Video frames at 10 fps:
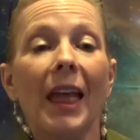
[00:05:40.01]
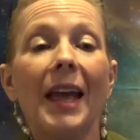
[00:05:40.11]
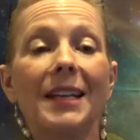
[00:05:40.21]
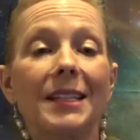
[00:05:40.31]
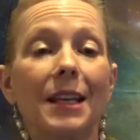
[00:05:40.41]

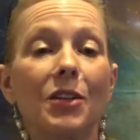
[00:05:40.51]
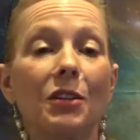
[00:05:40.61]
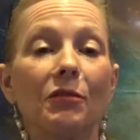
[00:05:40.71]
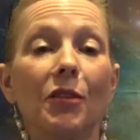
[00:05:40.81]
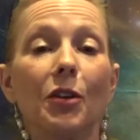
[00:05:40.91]

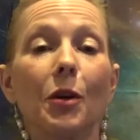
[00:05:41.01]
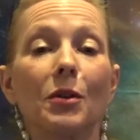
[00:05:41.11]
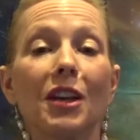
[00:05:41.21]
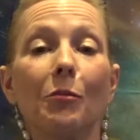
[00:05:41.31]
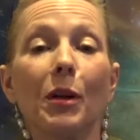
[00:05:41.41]
Extensive
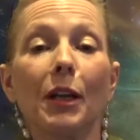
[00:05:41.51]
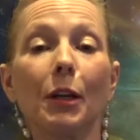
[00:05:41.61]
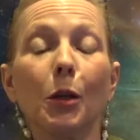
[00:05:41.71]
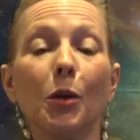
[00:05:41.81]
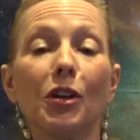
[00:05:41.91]
footnotes have been
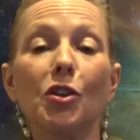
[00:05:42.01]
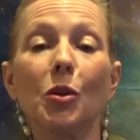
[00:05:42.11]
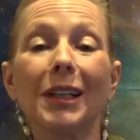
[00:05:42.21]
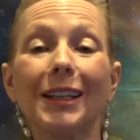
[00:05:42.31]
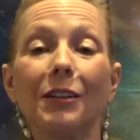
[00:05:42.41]
included to
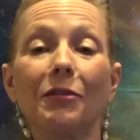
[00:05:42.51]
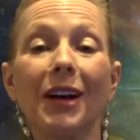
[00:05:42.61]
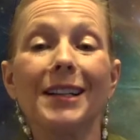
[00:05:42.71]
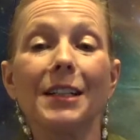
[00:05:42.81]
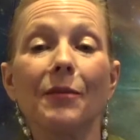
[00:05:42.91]

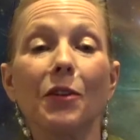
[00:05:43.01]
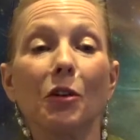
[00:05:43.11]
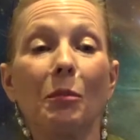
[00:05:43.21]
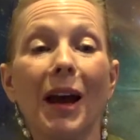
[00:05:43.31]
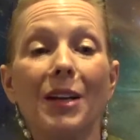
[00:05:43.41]
clarify
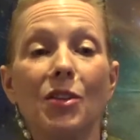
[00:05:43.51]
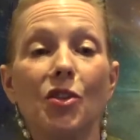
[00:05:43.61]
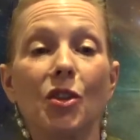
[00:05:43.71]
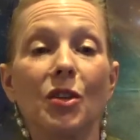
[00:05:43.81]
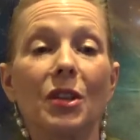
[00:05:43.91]
difficult
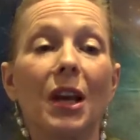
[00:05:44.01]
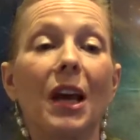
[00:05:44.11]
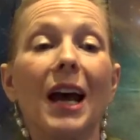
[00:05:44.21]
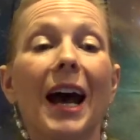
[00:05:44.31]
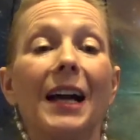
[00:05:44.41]
passages,
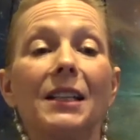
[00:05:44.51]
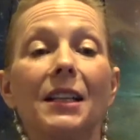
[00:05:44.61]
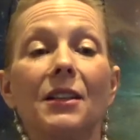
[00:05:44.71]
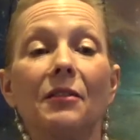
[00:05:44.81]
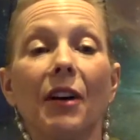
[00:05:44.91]

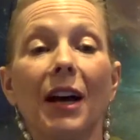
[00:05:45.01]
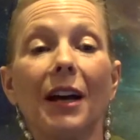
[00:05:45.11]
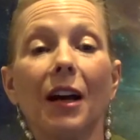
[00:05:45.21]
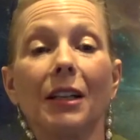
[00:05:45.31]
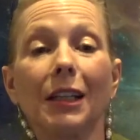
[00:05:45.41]
identify
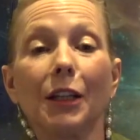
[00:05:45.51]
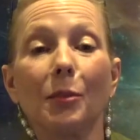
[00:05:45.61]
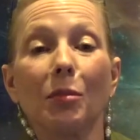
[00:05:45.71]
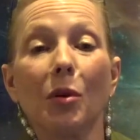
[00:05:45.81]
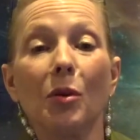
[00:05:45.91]
unclear
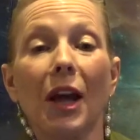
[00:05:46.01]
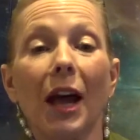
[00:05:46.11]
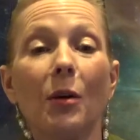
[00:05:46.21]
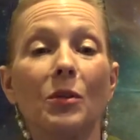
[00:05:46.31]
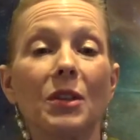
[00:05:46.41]

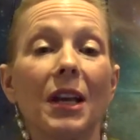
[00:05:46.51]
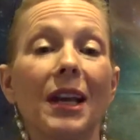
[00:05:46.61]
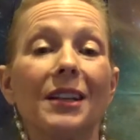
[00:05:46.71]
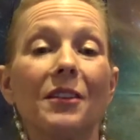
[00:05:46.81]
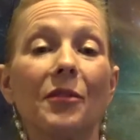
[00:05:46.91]
pronouns,
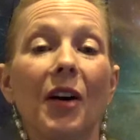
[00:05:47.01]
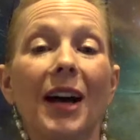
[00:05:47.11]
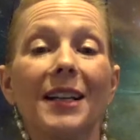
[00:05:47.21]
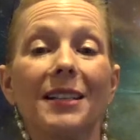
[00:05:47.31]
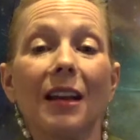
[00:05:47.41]

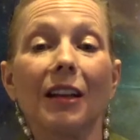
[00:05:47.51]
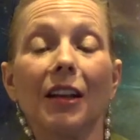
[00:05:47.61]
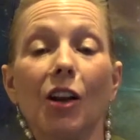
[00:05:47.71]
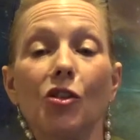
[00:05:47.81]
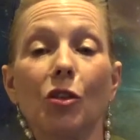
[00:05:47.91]
define
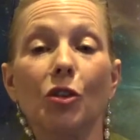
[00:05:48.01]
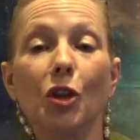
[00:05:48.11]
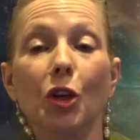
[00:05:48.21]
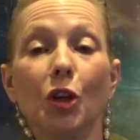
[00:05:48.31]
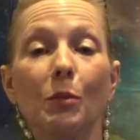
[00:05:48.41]
psychological
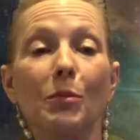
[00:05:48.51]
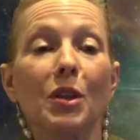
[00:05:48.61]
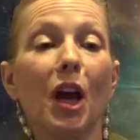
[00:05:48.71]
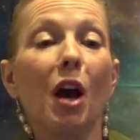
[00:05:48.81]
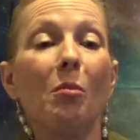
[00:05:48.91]
terms,
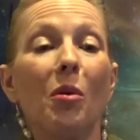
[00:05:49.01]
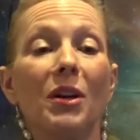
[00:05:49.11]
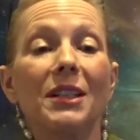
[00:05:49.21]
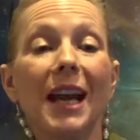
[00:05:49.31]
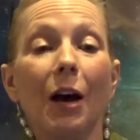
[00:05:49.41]

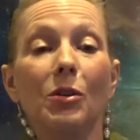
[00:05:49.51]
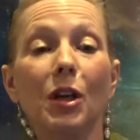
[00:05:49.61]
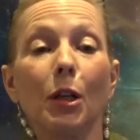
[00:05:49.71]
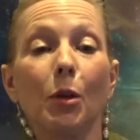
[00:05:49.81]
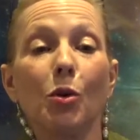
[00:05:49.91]
point out
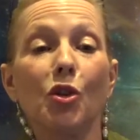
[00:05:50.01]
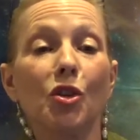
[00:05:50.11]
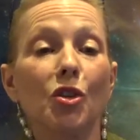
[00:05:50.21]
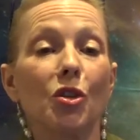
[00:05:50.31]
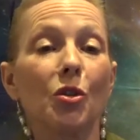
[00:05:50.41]

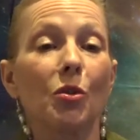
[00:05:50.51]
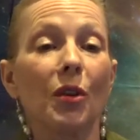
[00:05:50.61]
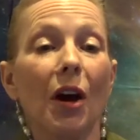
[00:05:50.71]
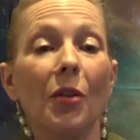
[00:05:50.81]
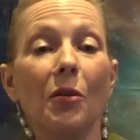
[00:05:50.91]
allusions to
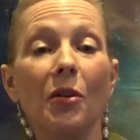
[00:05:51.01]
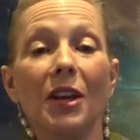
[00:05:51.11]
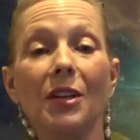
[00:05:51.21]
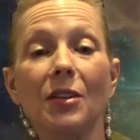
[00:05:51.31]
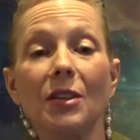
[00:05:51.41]
other
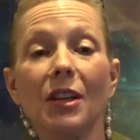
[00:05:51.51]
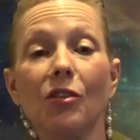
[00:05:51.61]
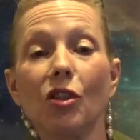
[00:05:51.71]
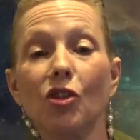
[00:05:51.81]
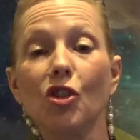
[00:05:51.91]
things
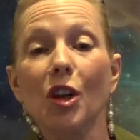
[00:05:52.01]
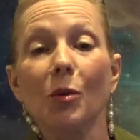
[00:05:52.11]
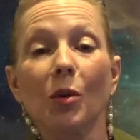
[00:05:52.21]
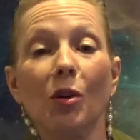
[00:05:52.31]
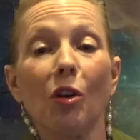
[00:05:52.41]
in the
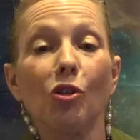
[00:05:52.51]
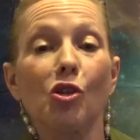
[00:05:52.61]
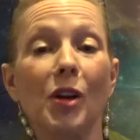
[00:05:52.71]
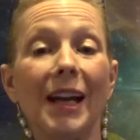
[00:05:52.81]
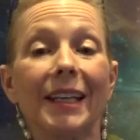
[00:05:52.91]
general
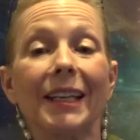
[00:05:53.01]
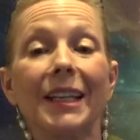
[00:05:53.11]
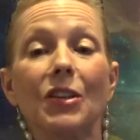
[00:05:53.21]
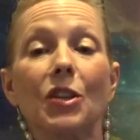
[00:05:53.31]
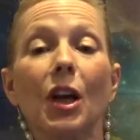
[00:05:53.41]
culture, and
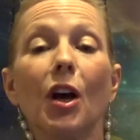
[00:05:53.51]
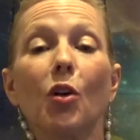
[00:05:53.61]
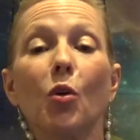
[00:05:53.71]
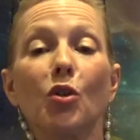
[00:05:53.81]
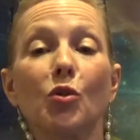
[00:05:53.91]
list
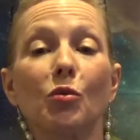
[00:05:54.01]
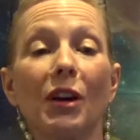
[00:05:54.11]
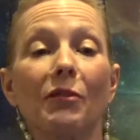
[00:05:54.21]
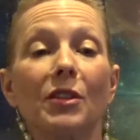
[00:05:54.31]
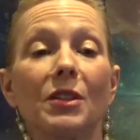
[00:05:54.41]
course
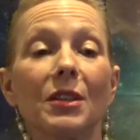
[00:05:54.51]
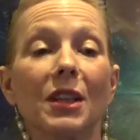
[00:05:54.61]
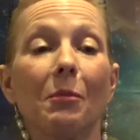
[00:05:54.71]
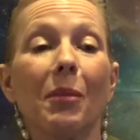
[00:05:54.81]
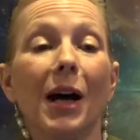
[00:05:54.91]
references
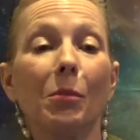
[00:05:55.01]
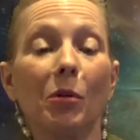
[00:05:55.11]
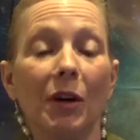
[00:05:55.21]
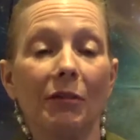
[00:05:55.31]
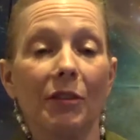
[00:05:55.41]
and Bible
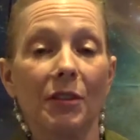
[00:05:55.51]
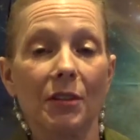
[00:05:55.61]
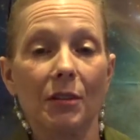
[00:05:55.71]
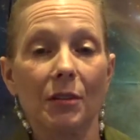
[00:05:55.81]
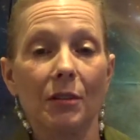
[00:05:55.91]

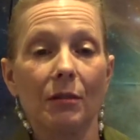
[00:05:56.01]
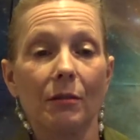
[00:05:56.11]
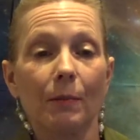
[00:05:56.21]
references.